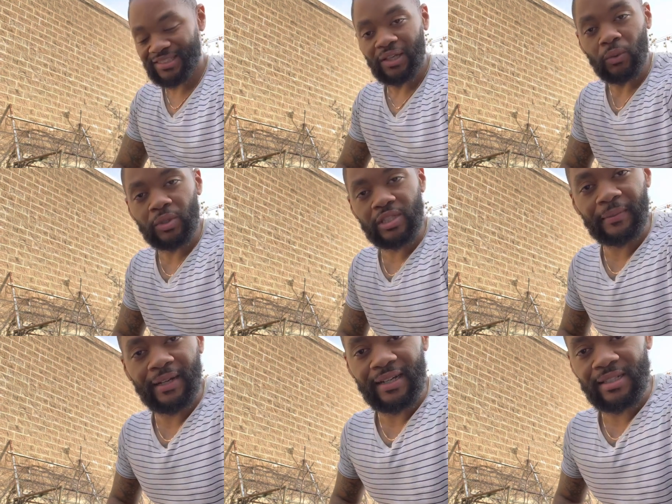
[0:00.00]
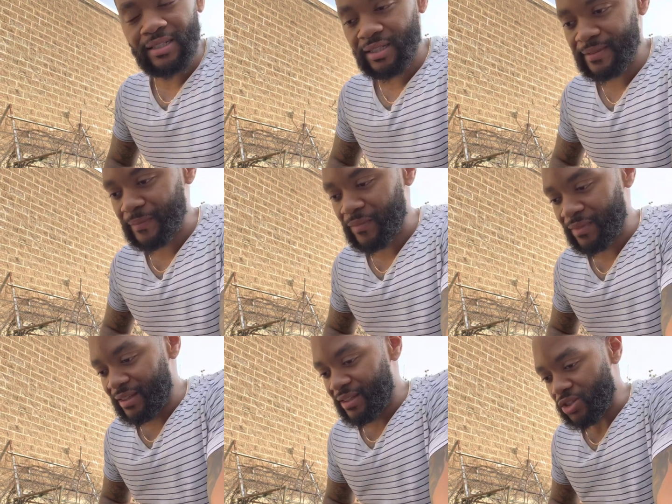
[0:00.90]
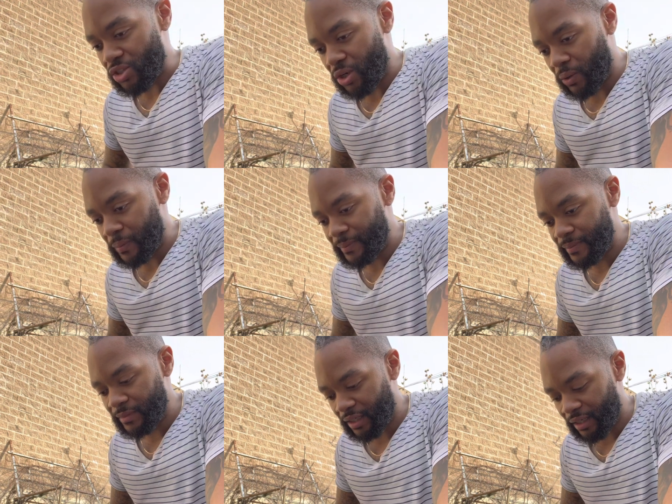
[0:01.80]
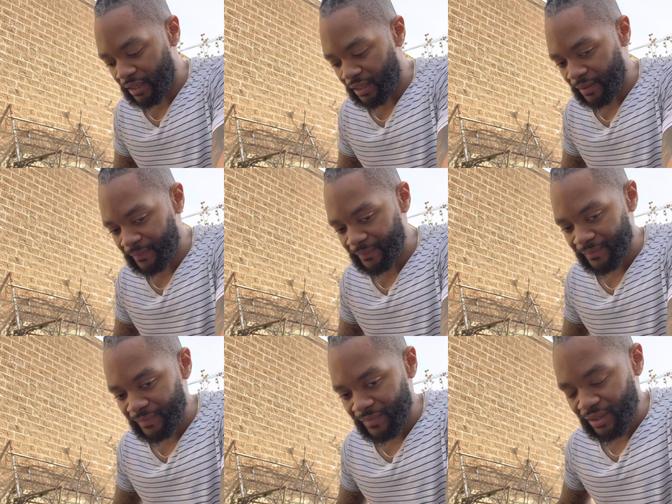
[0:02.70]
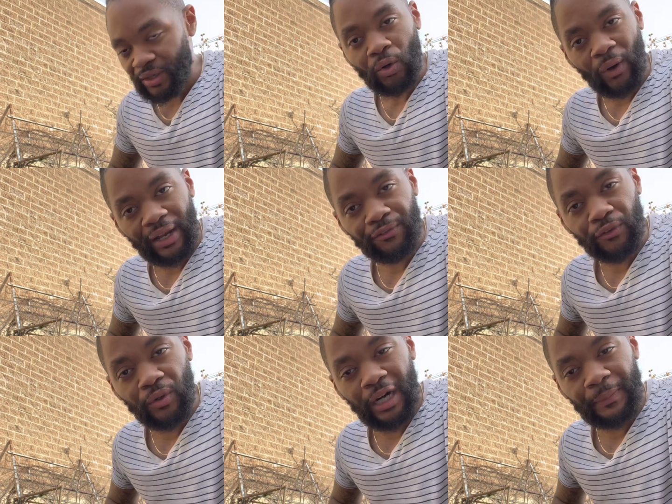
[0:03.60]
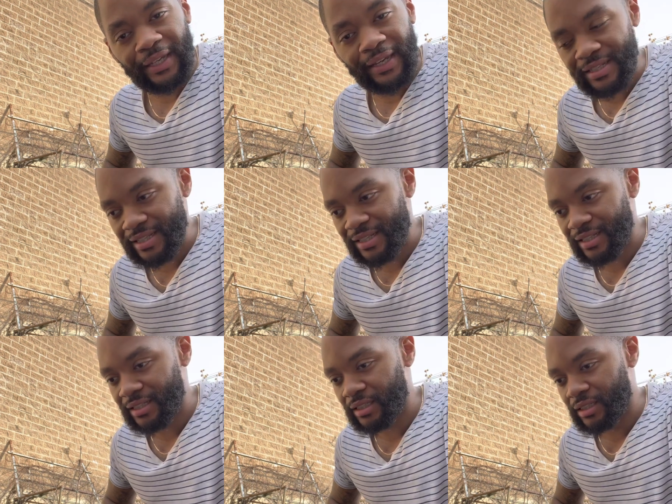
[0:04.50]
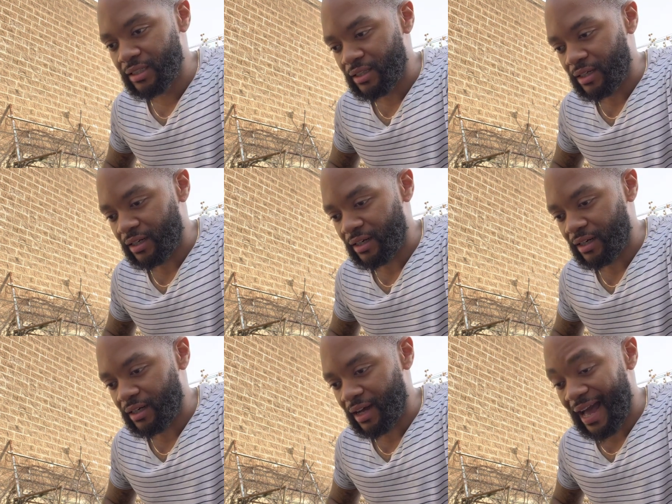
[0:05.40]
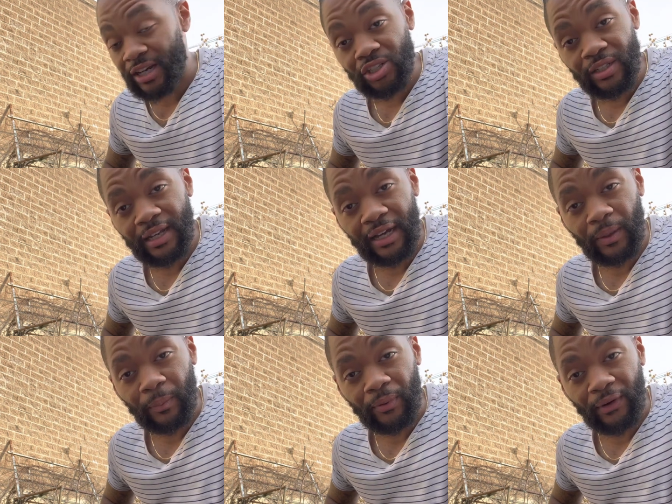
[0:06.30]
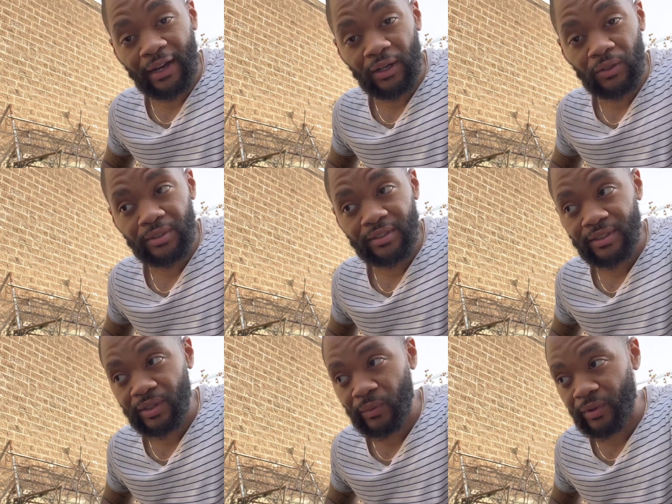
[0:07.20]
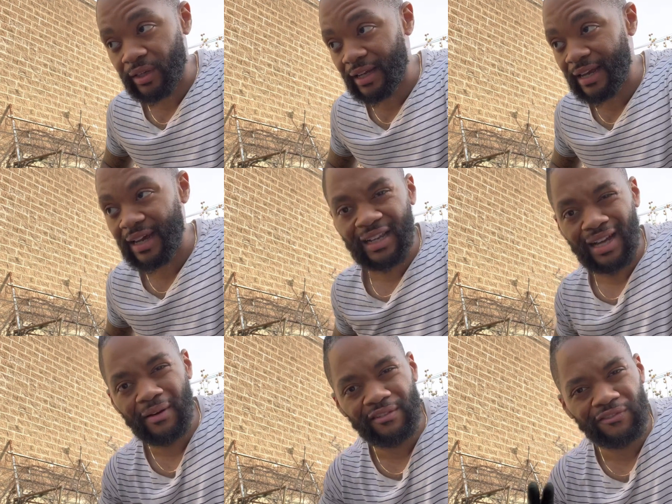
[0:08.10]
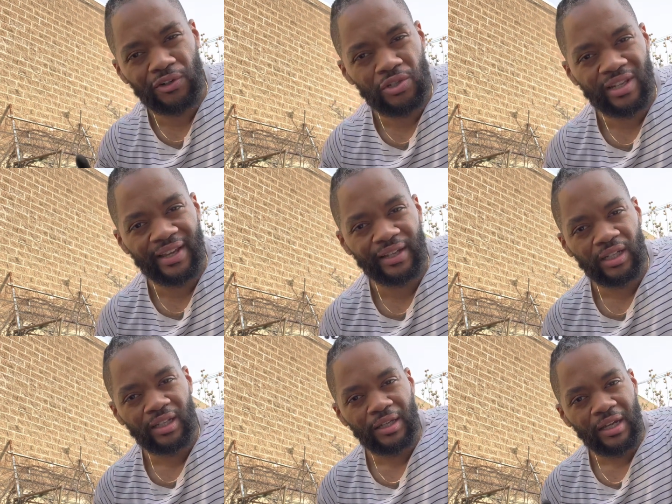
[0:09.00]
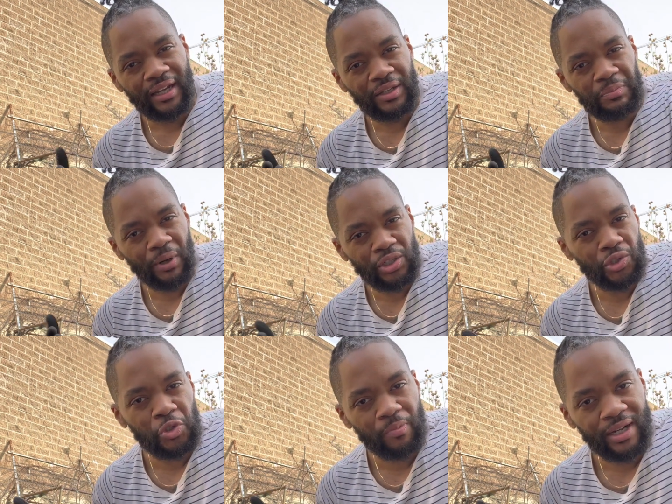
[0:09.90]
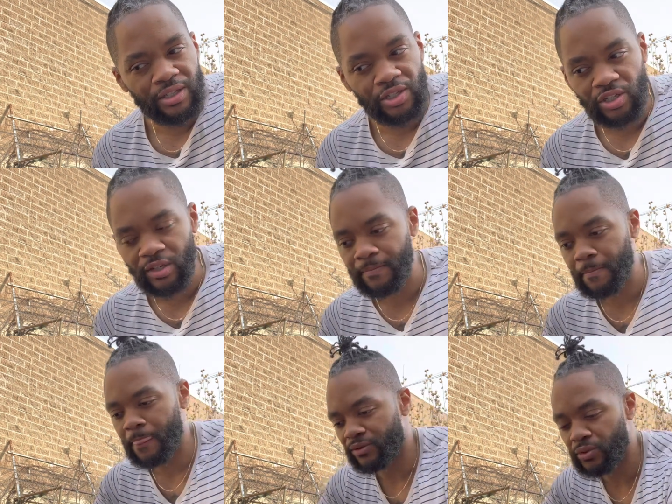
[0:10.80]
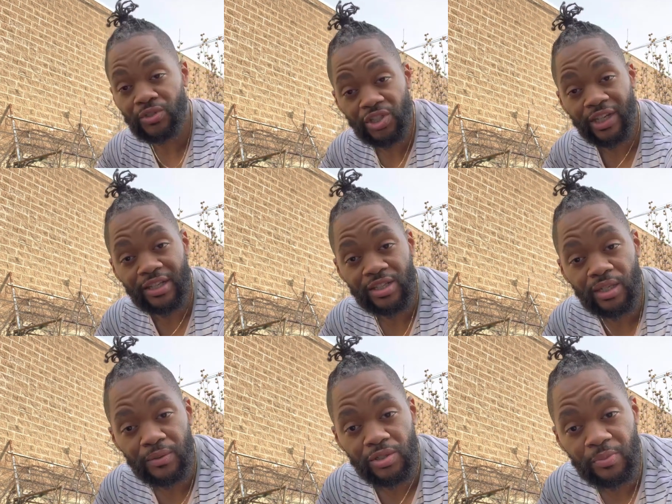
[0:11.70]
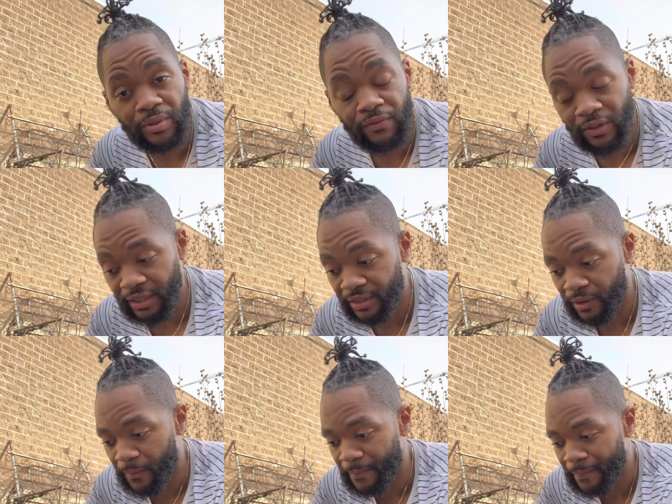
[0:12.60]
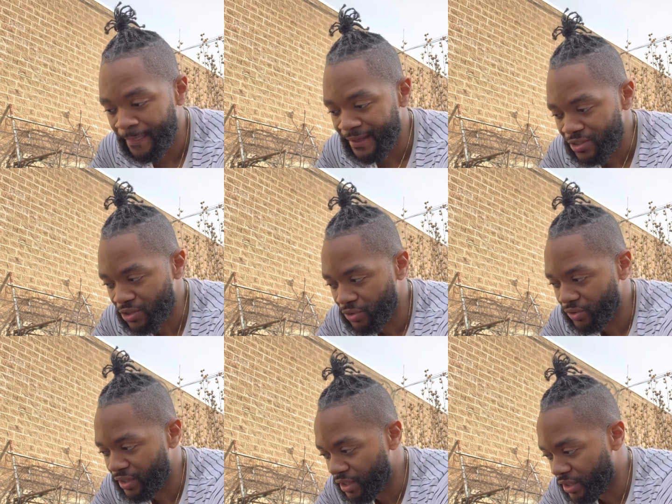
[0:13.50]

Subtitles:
what's up, guys? So, quite a few updates. Actually, kind of proud in a way. I kind of got my first partial sponsorship through GSC, which is pretty fucking dope. So they're